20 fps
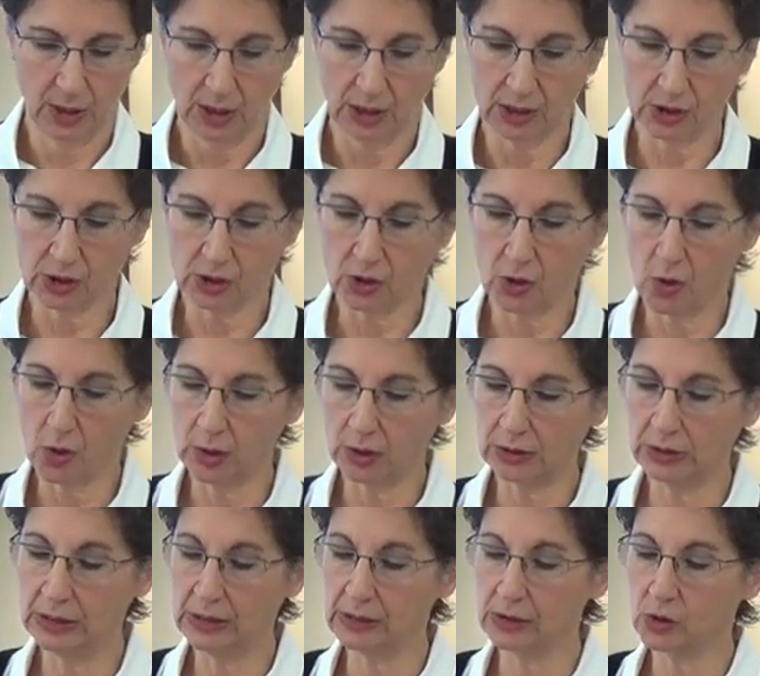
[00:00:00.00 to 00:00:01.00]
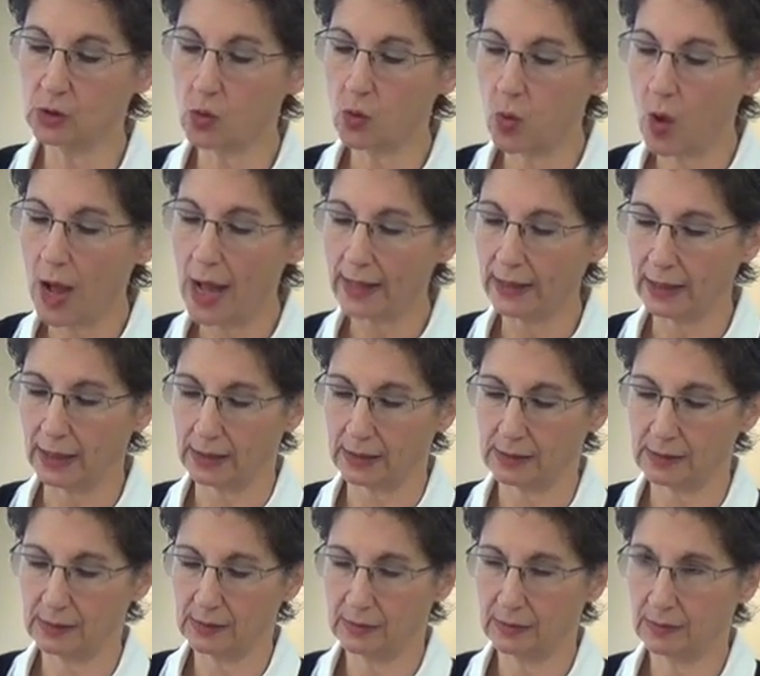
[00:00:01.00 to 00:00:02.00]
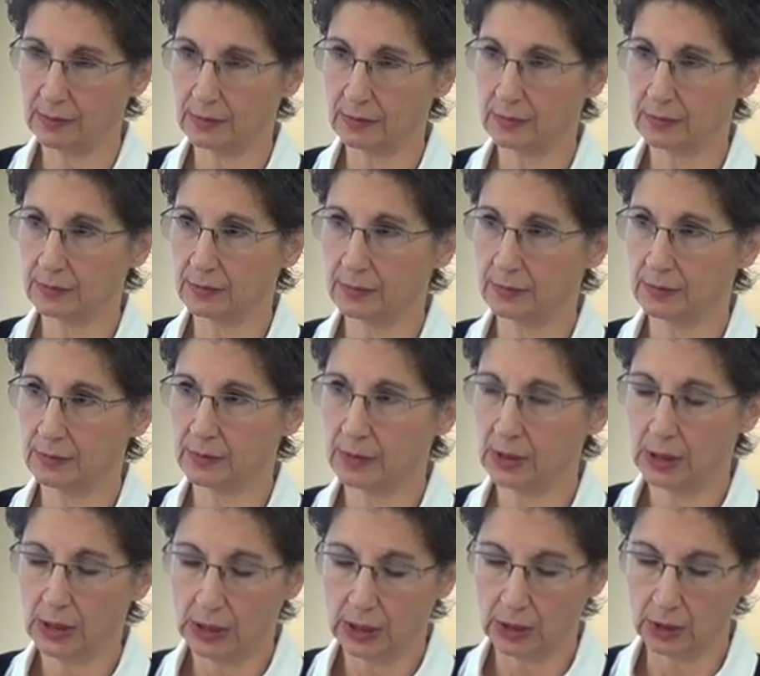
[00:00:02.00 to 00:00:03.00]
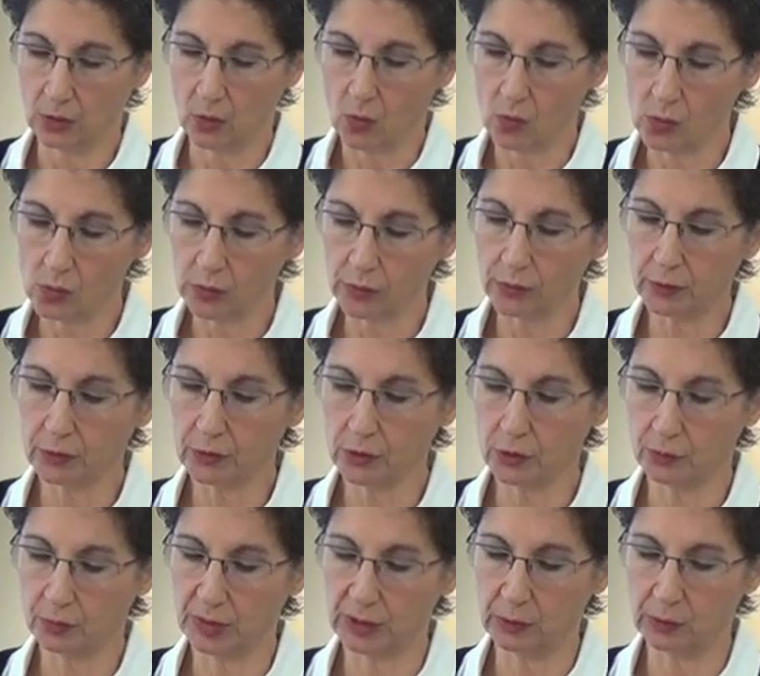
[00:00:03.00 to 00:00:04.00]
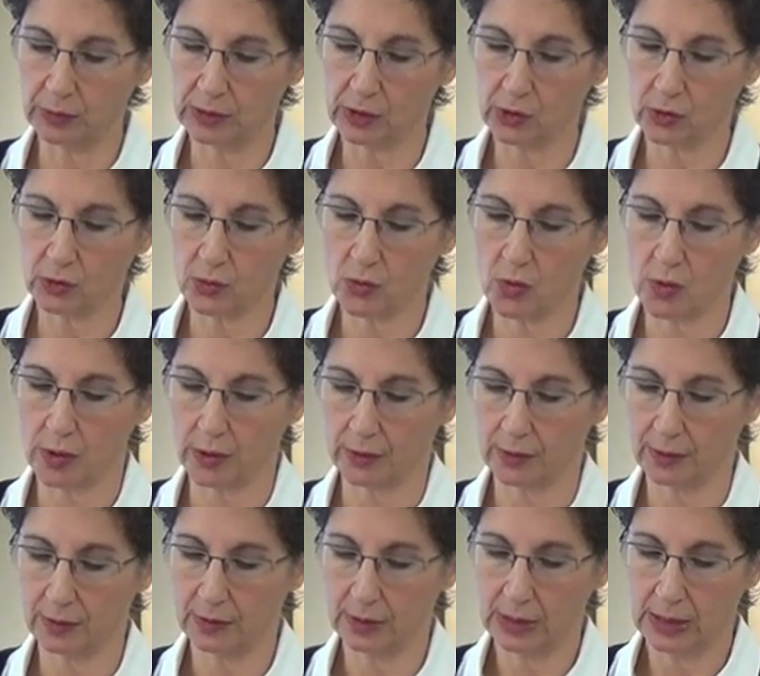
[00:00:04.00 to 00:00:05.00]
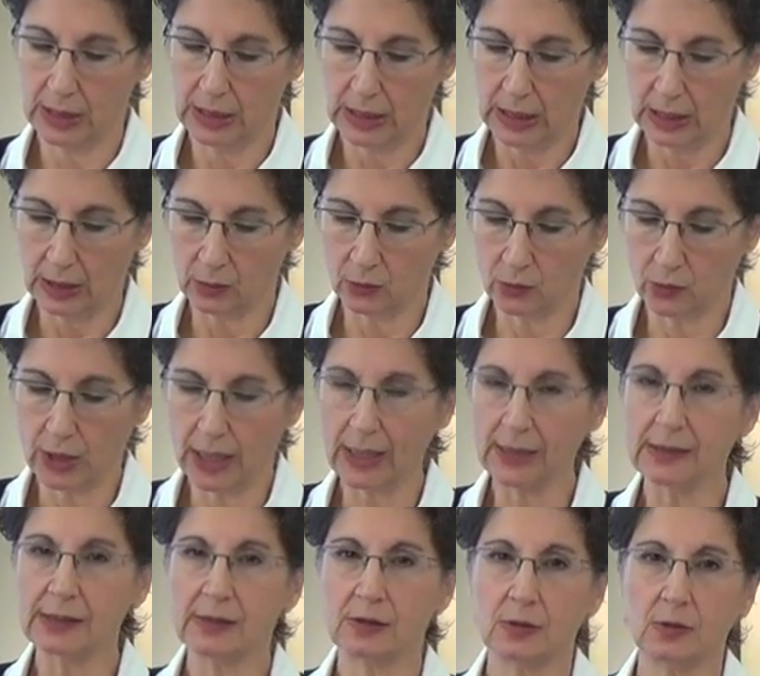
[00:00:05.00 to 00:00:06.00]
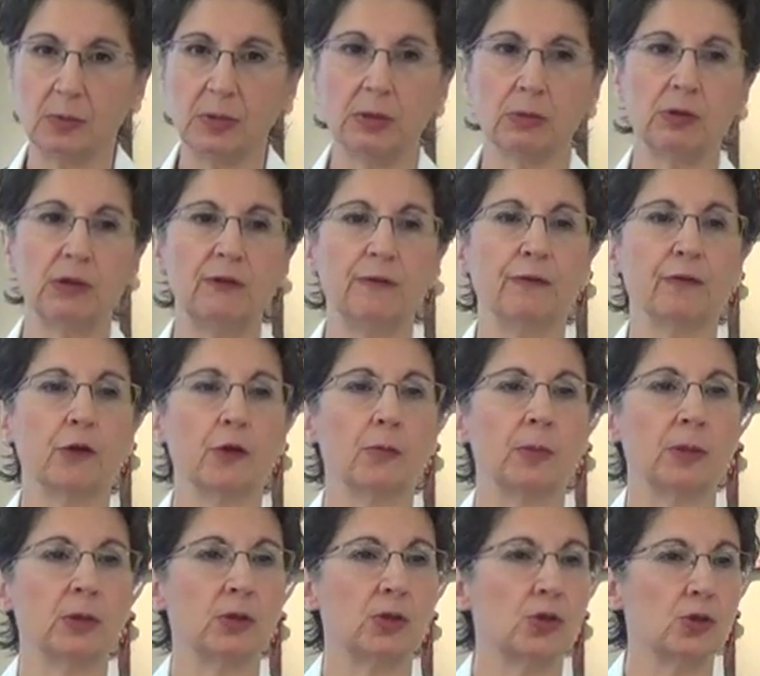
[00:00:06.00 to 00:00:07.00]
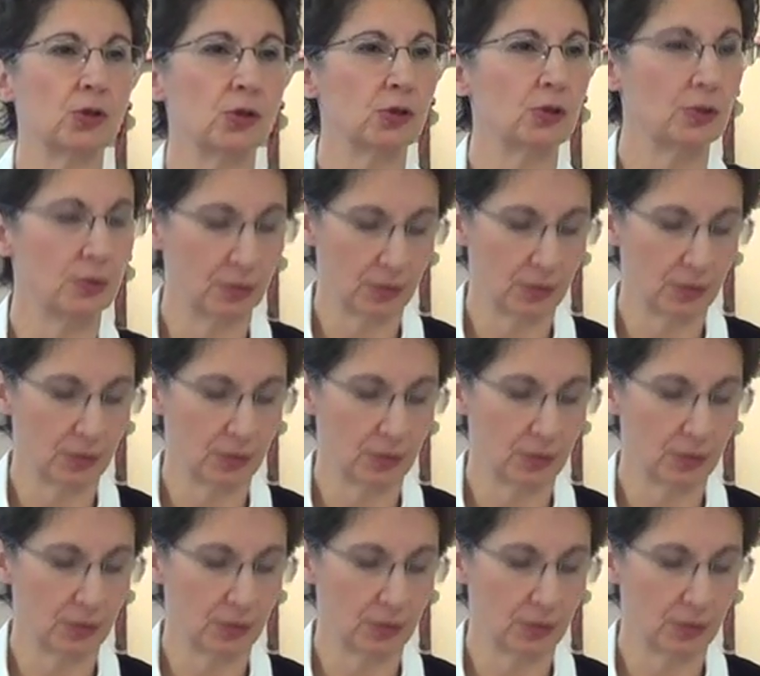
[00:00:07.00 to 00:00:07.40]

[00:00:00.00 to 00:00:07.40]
A soul needs quiet in order to be restored, and rest to be refurbished.